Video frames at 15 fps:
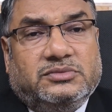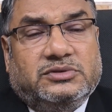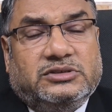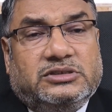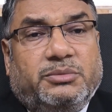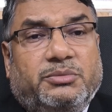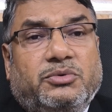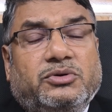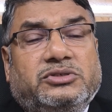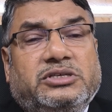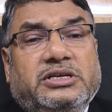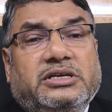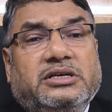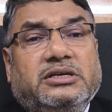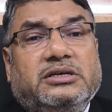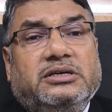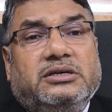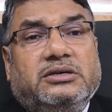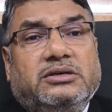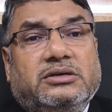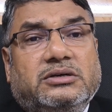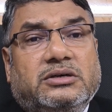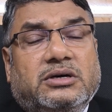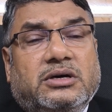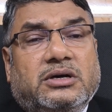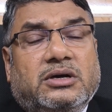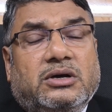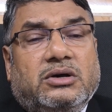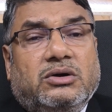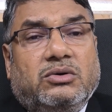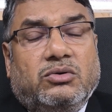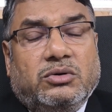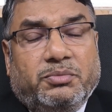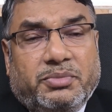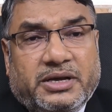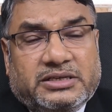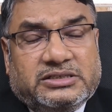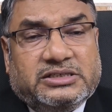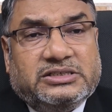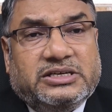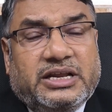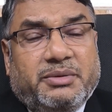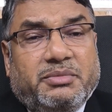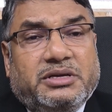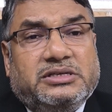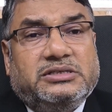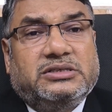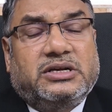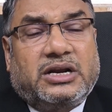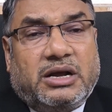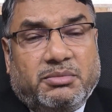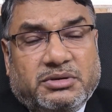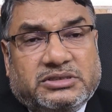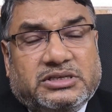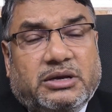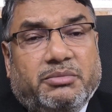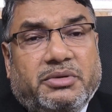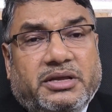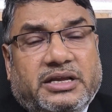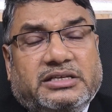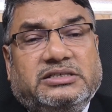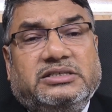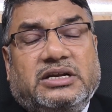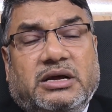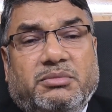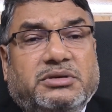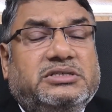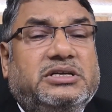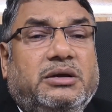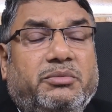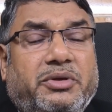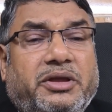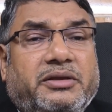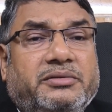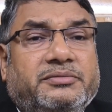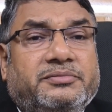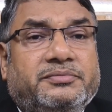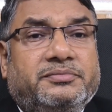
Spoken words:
Supposing one person's name is Ramasamy, S. Ramasamy